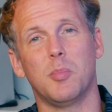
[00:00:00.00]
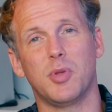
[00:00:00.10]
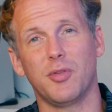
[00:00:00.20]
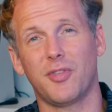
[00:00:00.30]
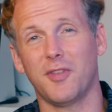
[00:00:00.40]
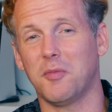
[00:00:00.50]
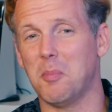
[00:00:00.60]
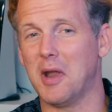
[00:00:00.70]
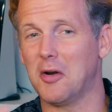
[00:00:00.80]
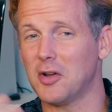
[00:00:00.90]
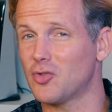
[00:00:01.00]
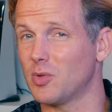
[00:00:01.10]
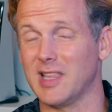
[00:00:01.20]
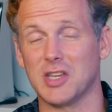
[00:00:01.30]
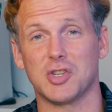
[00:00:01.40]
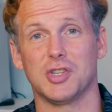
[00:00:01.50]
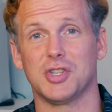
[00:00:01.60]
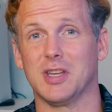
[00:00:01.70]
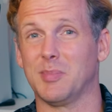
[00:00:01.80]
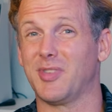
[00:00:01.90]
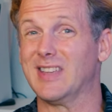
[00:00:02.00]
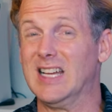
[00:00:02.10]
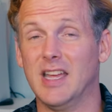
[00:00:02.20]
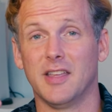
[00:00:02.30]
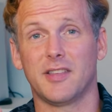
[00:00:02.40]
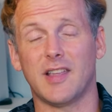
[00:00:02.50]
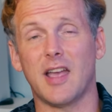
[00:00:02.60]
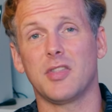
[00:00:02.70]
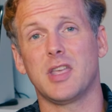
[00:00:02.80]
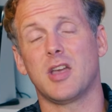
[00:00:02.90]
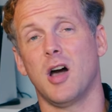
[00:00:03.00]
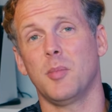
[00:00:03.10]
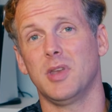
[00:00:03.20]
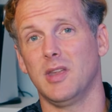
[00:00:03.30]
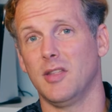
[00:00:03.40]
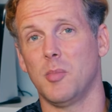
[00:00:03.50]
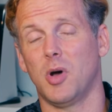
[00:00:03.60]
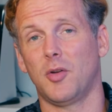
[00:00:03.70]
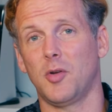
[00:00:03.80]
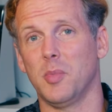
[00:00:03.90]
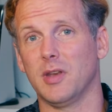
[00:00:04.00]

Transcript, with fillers: abusive marriage relationships, sadly common in the ballroom